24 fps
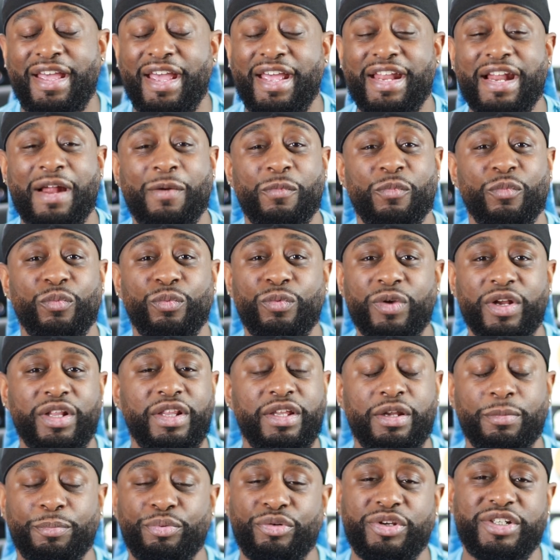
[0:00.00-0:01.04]
and I'm
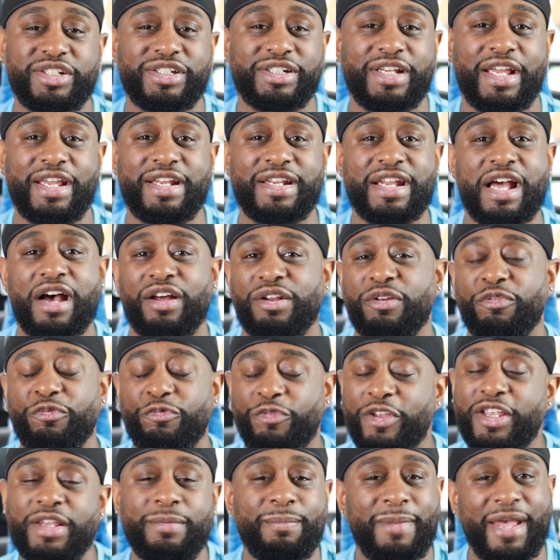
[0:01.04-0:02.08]
really appreciating all the
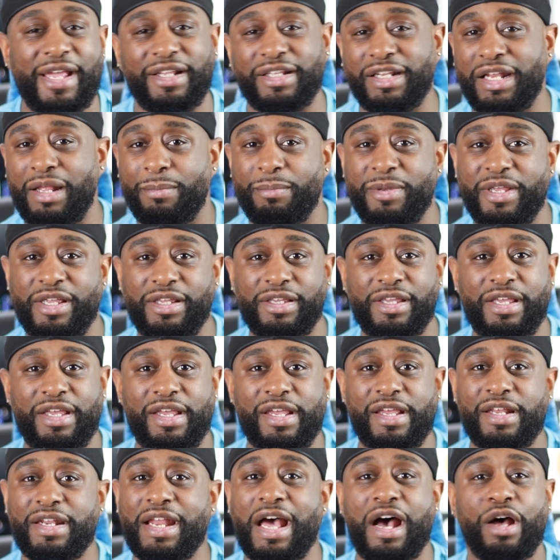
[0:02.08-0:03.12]
feedback that I've been
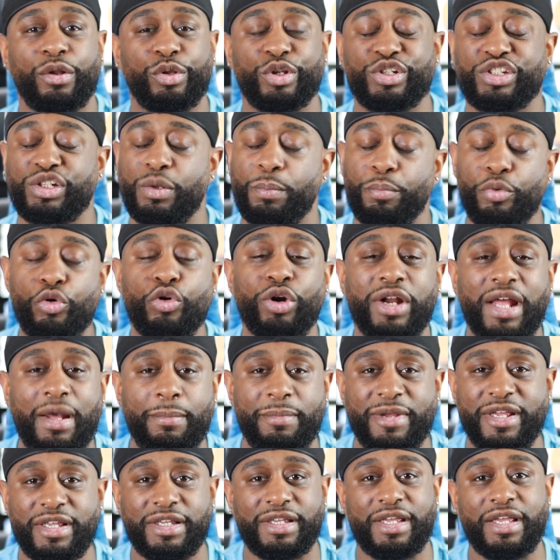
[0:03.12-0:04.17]
getting, all the support
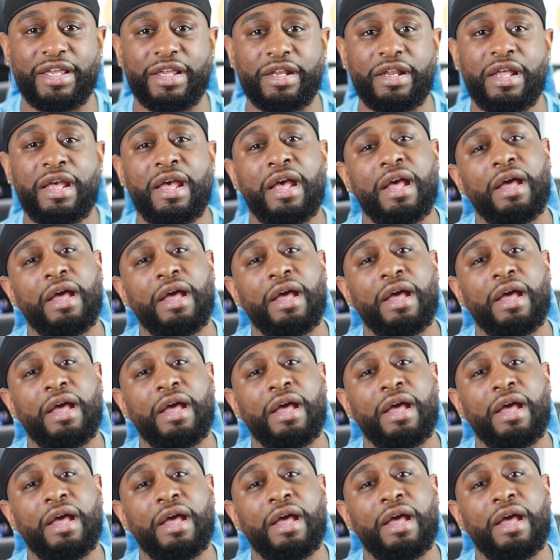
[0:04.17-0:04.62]
I've been getting.